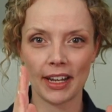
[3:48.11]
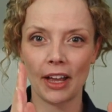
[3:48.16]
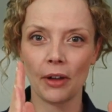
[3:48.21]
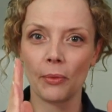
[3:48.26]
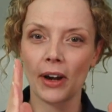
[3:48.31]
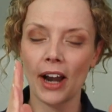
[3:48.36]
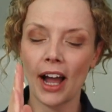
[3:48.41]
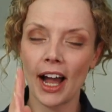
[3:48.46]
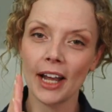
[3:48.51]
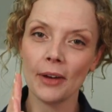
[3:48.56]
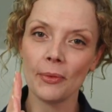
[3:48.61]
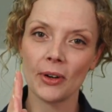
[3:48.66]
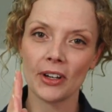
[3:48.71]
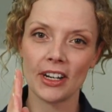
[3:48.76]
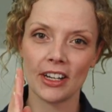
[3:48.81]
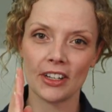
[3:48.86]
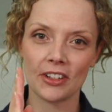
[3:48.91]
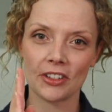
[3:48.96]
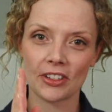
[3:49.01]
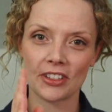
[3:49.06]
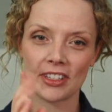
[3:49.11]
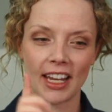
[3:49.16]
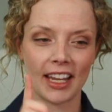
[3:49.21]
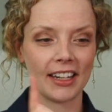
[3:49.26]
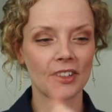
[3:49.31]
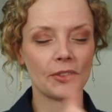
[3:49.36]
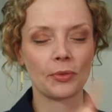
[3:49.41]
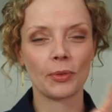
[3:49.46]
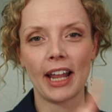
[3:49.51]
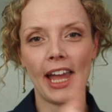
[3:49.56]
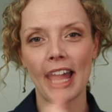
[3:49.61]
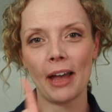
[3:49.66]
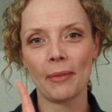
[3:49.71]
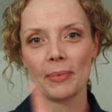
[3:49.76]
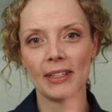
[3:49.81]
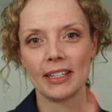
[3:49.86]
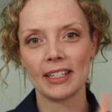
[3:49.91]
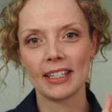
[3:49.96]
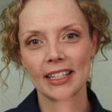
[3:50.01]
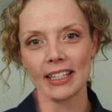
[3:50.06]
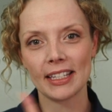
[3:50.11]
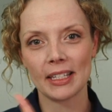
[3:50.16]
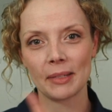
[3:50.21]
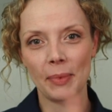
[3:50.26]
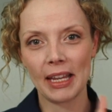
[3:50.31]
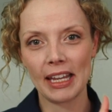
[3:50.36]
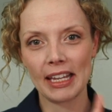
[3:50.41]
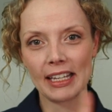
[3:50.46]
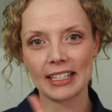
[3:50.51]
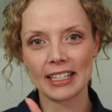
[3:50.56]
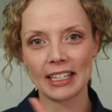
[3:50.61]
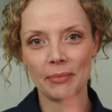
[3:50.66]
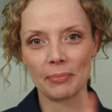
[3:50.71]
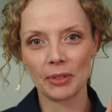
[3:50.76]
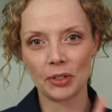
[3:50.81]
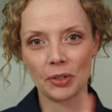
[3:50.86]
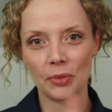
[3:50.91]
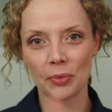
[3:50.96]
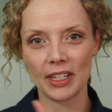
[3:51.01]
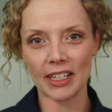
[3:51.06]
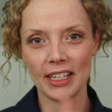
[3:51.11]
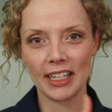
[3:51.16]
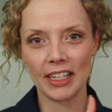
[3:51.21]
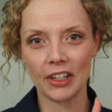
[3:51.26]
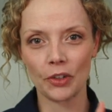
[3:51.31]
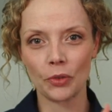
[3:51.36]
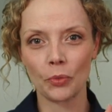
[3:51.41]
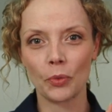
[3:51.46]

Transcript: And what I want to understand is what happens in the space in between here.